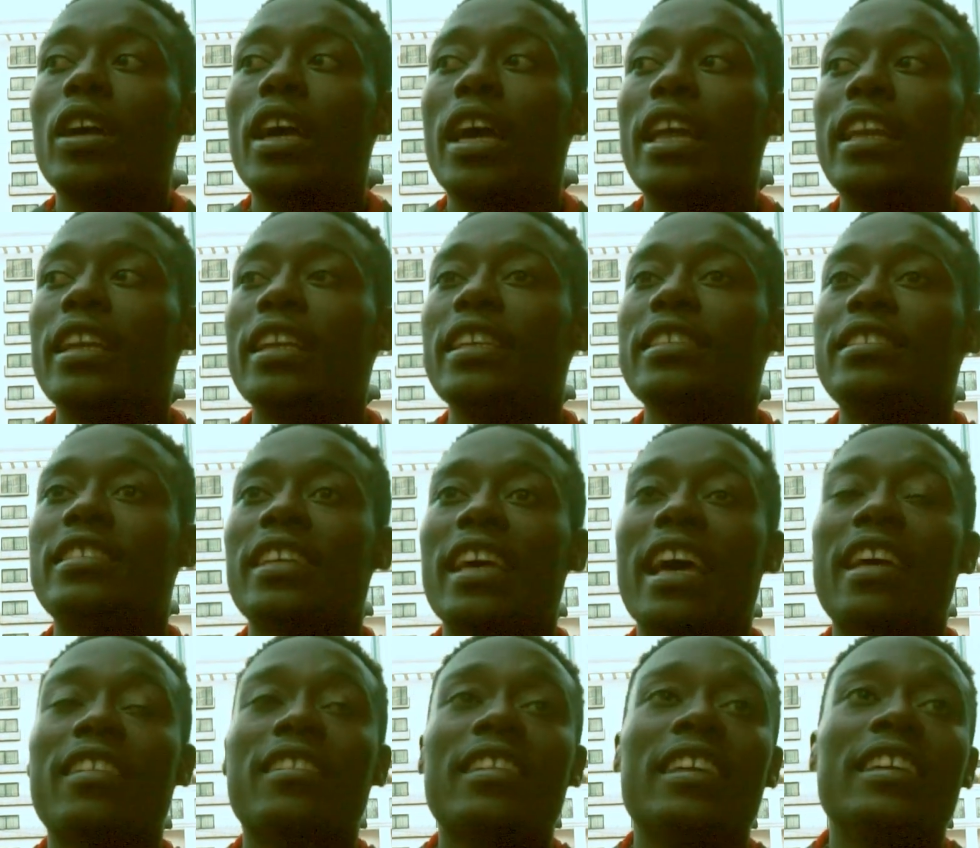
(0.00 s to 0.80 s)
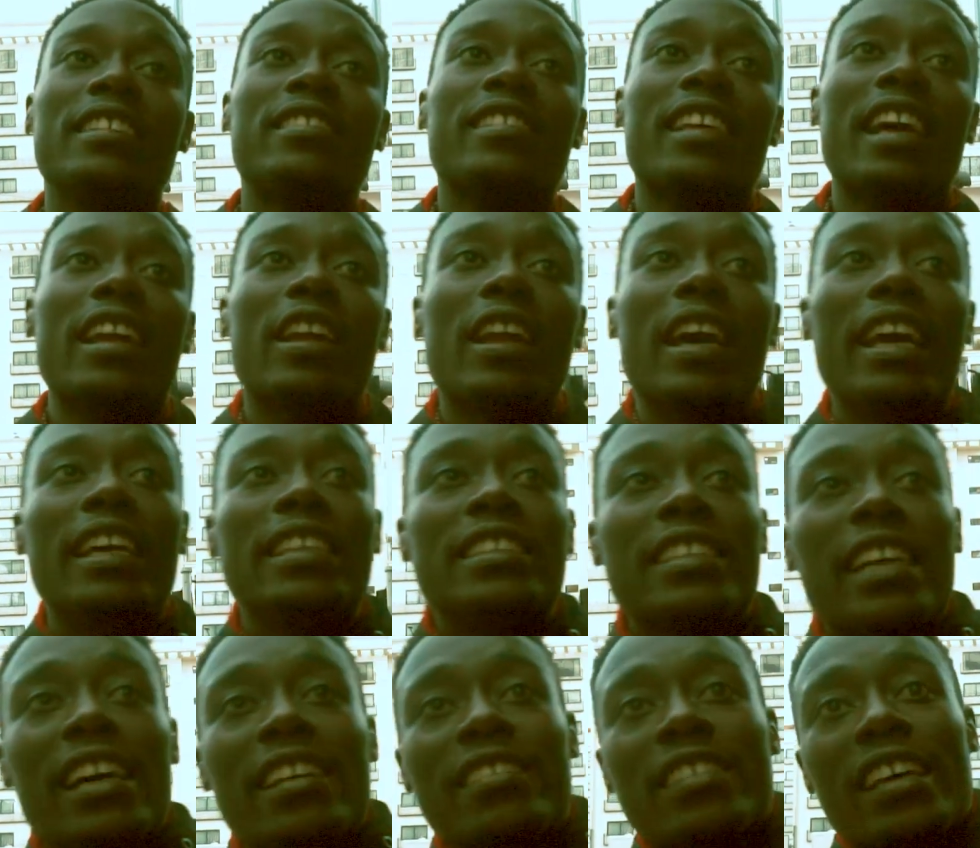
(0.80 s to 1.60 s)
and it has it's an
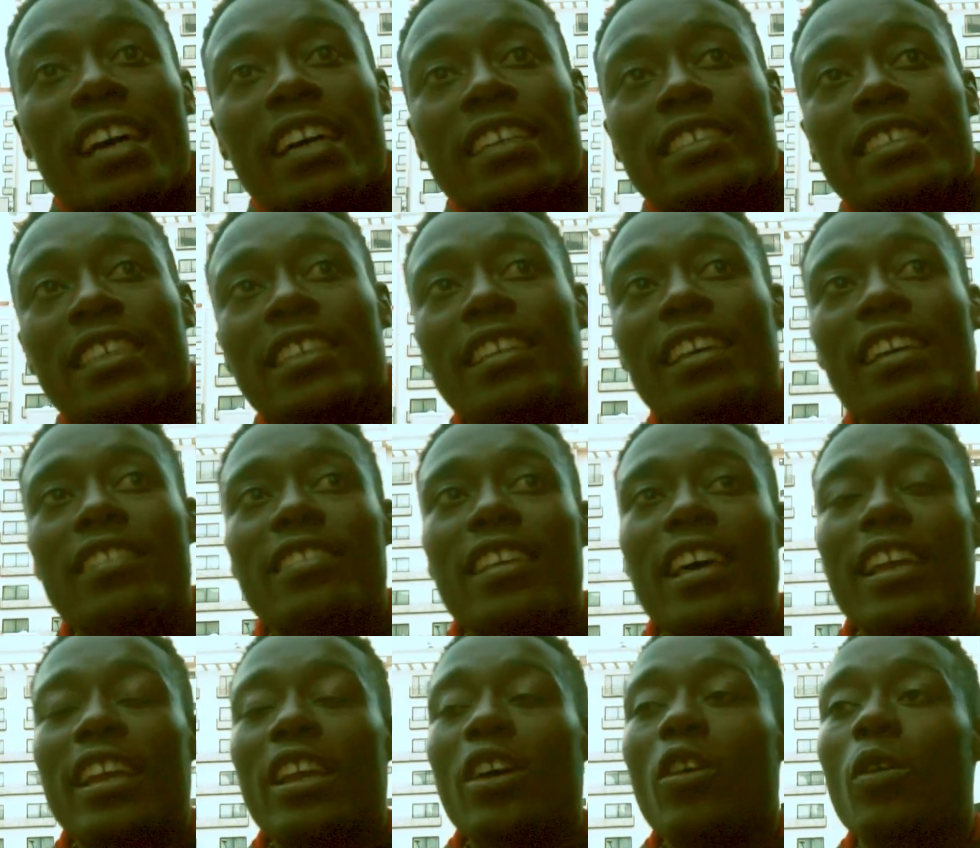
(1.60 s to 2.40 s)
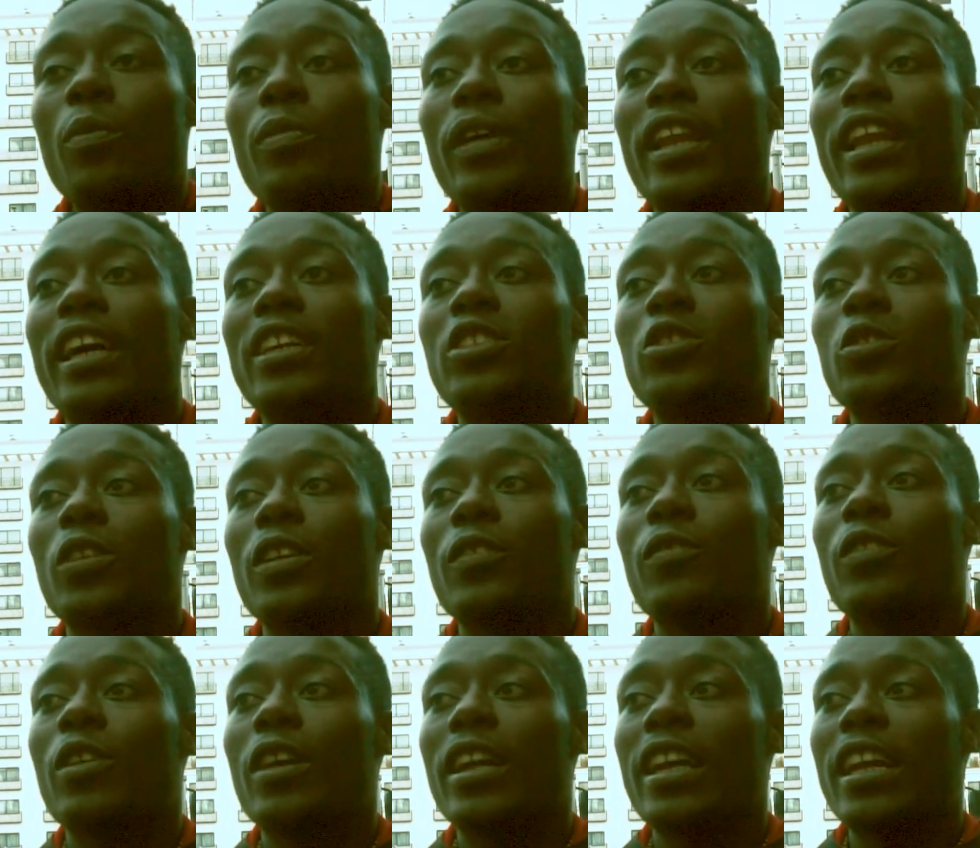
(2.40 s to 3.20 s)
it has acted as an opener to
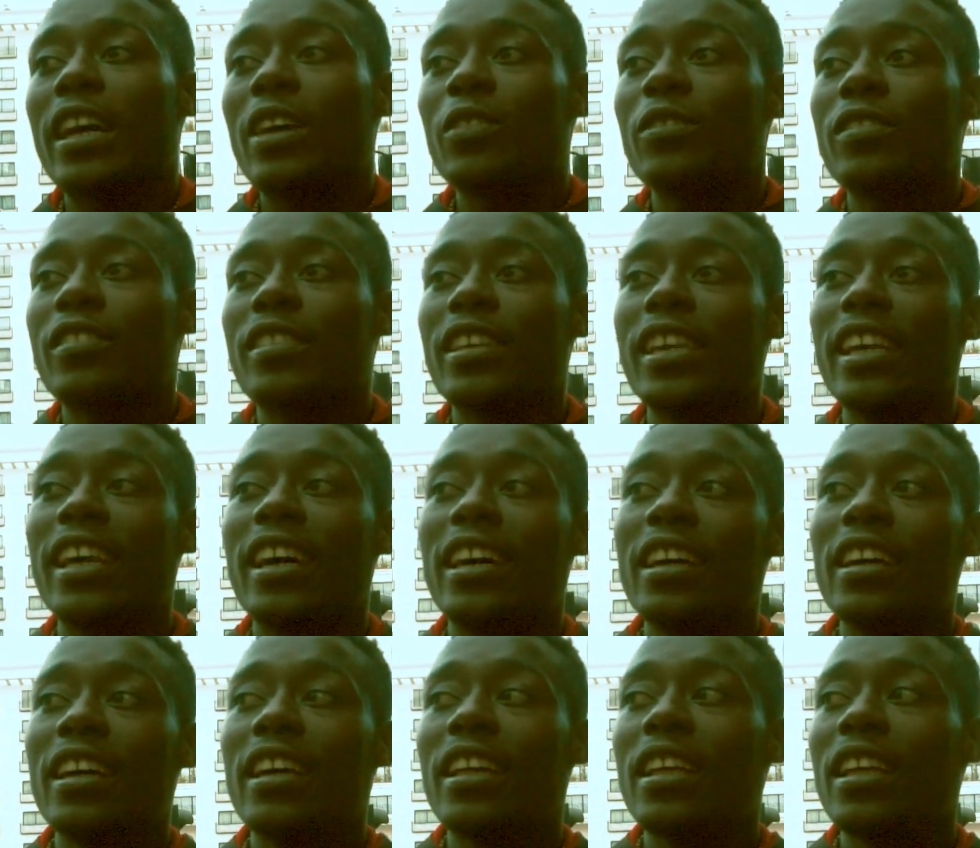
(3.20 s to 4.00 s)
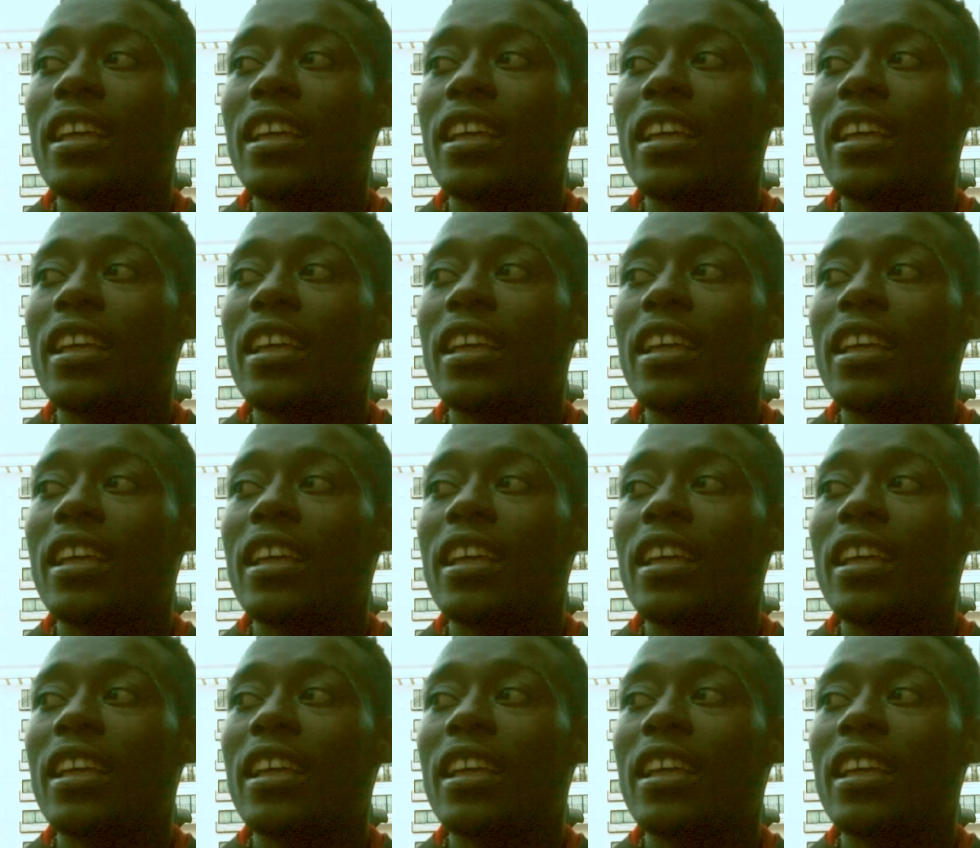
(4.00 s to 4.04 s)
everyone else here.